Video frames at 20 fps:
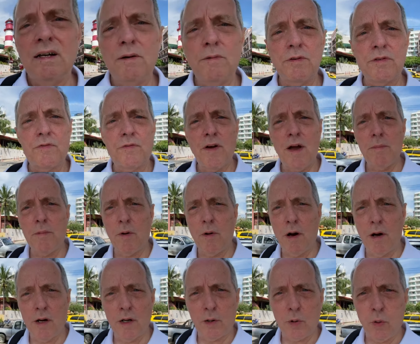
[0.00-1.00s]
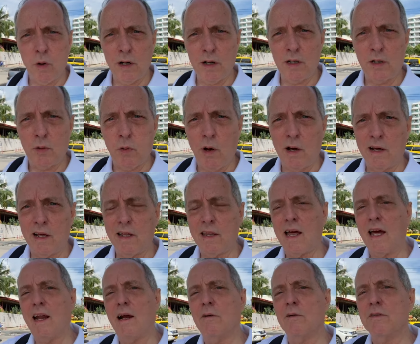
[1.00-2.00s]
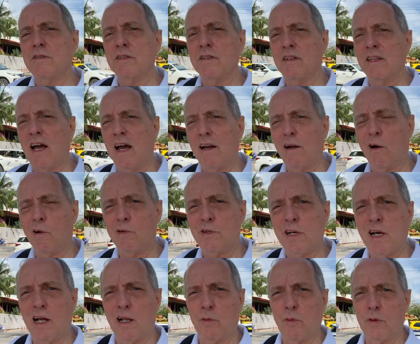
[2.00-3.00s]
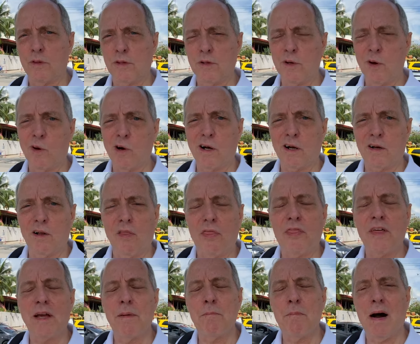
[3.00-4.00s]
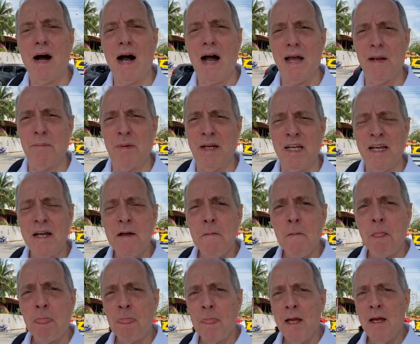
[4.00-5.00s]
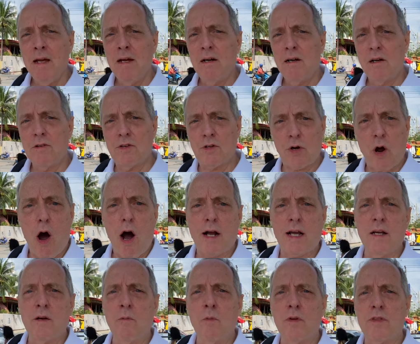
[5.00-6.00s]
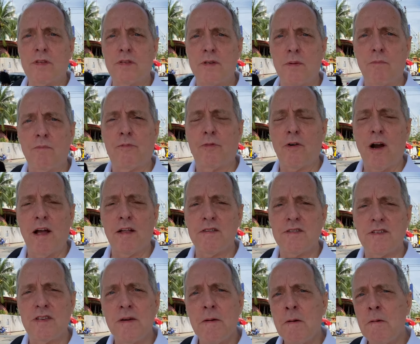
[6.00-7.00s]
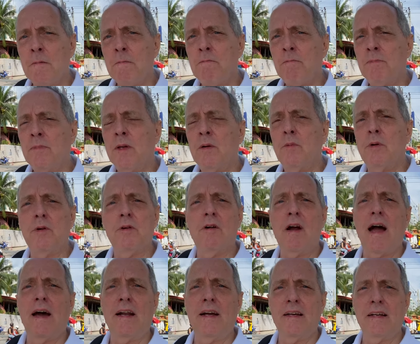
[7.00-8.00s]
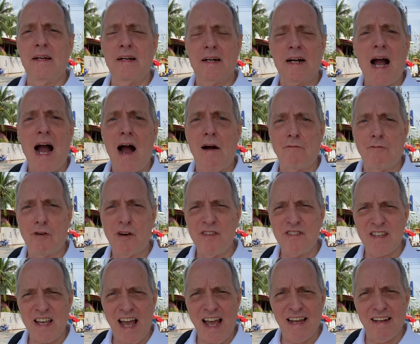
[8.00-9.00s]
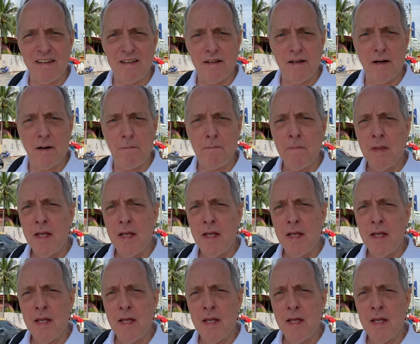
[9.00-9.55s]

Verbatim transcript: It was February 2020 that I was in that hotel with the nautical theme behind me, talking with some friends. We were at a uh, conference, and uh,